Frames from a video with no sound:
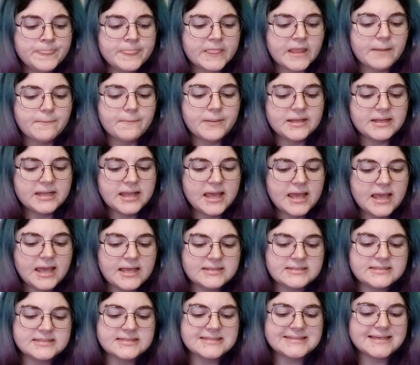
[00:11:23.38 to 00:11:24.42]
But
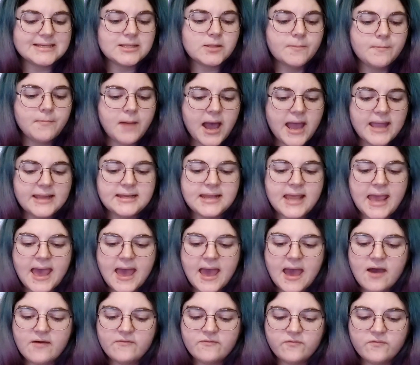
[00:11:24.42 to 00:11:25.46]
it still might
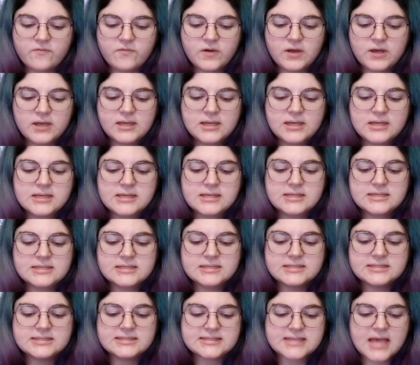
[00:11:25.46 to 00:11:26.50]
have
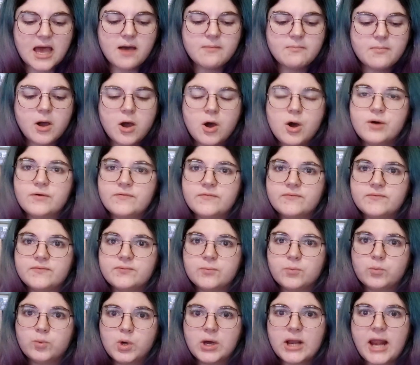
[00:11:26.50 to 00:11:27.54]
some of
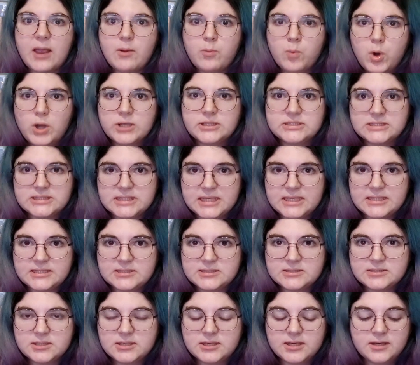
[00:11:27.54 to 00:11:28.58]
what I wanted
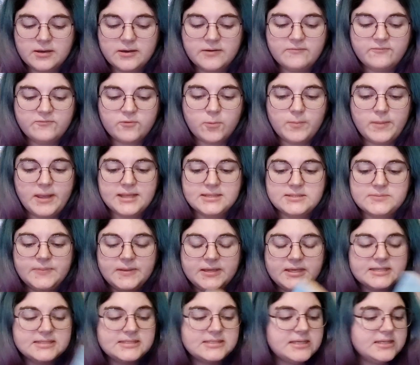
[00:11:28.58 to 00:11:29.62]
from it.
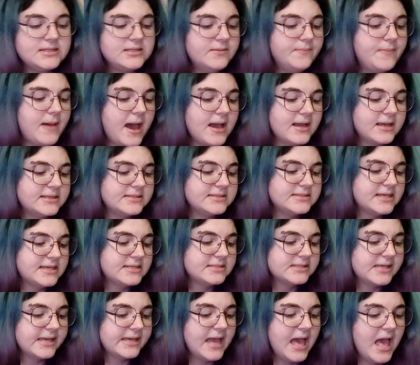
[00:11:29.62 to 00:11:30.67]
Because in the back it
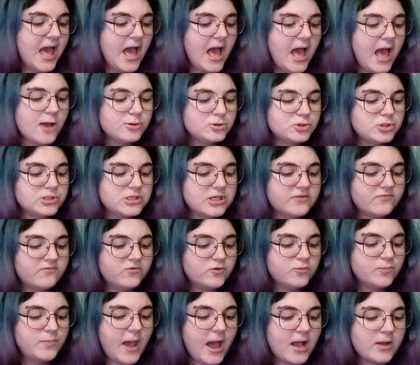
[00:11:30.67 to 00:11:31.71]
says like how to send
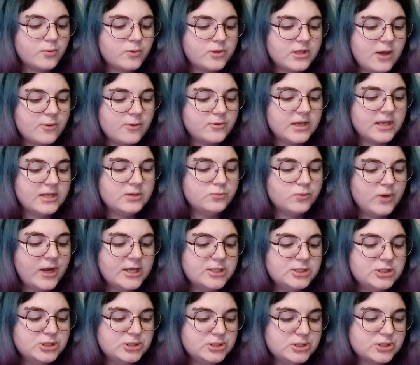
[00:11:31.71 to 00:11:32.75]
food back without
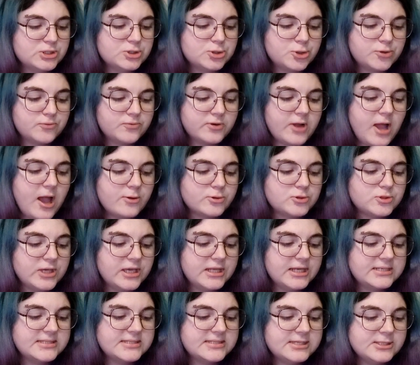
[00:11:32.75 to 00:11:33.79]
enraging the server, how to
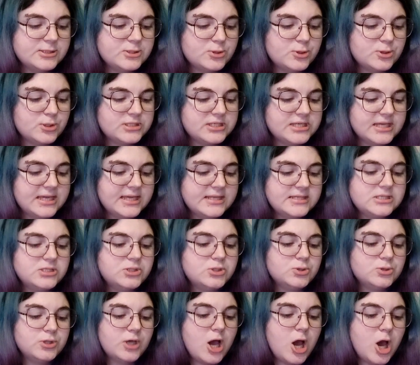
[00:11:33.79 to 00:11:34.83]
get a seat or a ticket
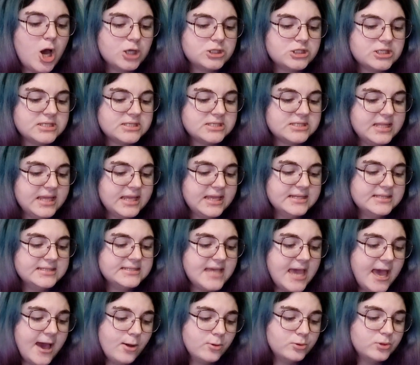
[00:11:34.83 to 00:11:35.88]
to the hottest thing in
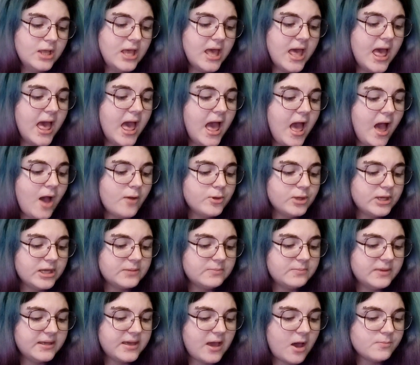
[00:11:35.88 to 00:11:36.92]
town, how you can
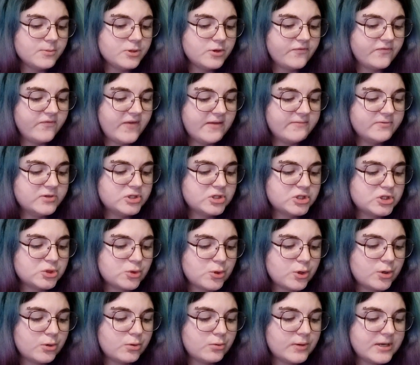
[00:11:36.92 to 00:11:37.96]
become your favorite
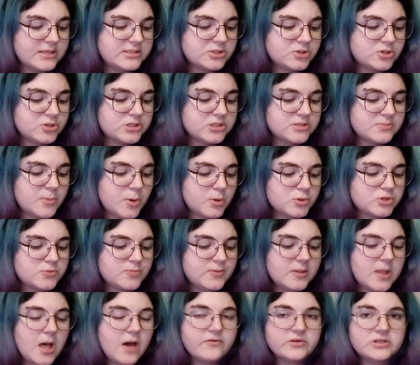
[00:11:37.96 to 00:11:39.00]
store or restaurant's most
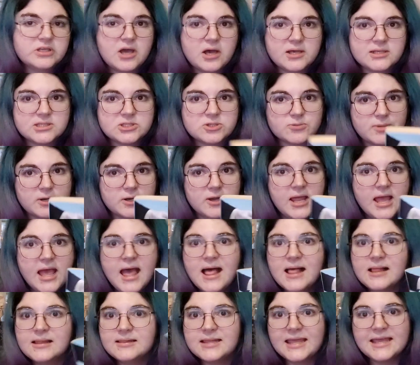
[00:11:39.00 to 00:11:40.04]
beloved customer.
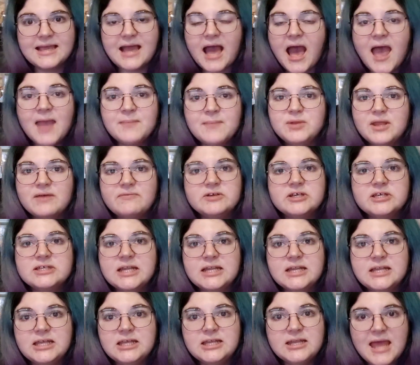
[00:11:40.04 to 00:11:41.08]
Like, I'm never
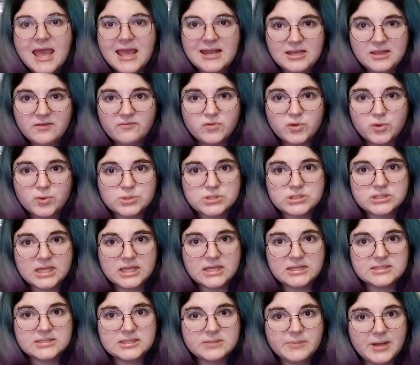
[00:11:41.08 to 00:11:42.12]
gonna need any of those
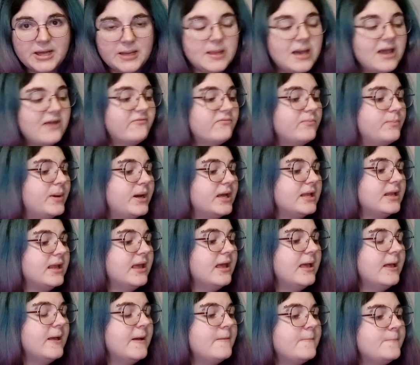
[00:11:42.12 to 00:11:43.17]
things in my life, but
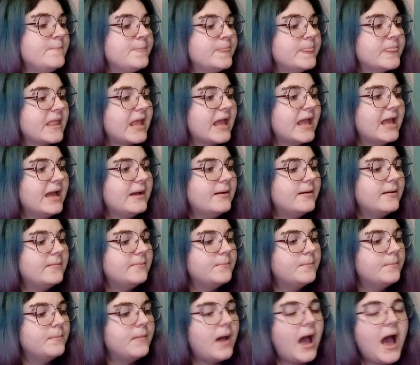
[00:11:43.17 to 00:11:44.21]

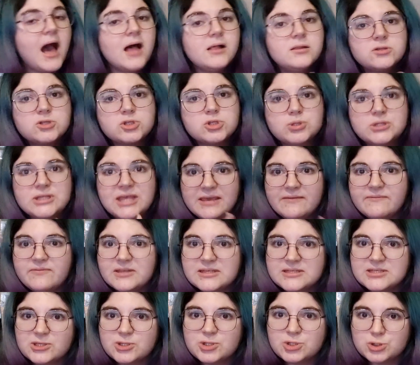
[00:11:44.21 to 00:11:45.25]
I'll give
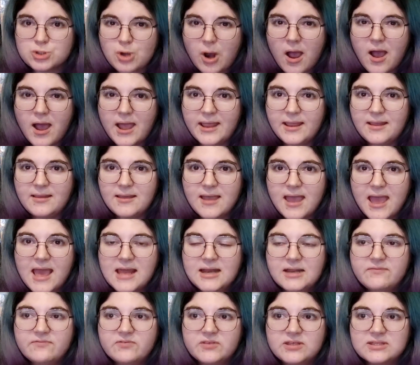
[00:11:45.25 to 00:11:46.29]
this a try,
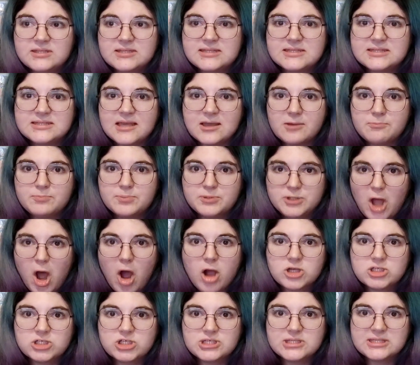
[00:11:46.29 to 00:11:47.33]
and if it's
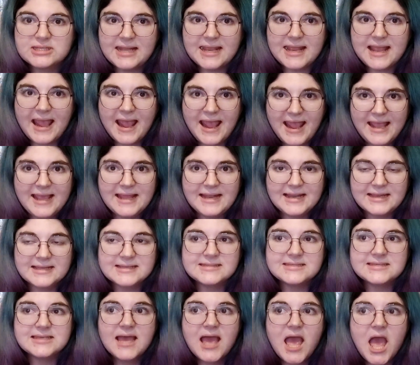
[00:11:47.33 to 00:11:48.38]
obnoxious and I hate
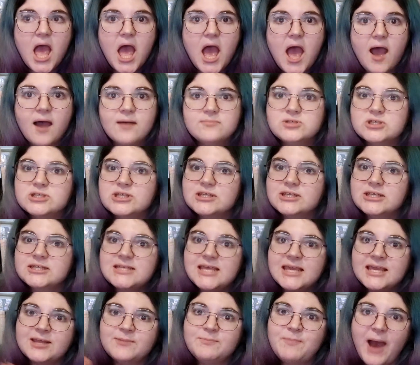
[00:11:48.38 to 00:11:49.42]
it, I'm just gonna
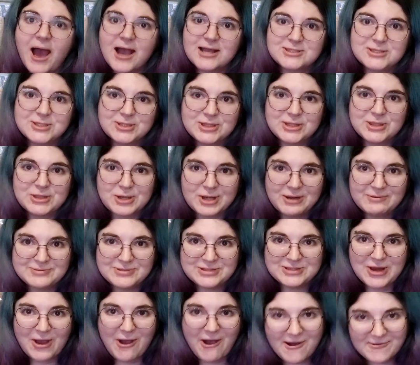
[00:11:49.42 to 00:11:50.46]
take it back to the thrift
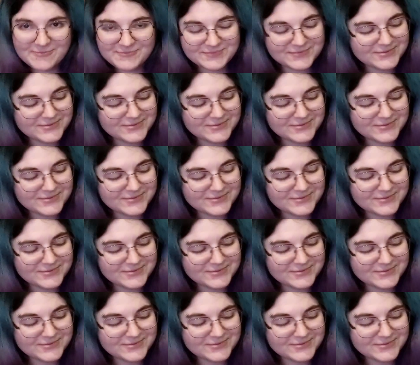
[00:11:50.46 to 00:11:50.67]
shop.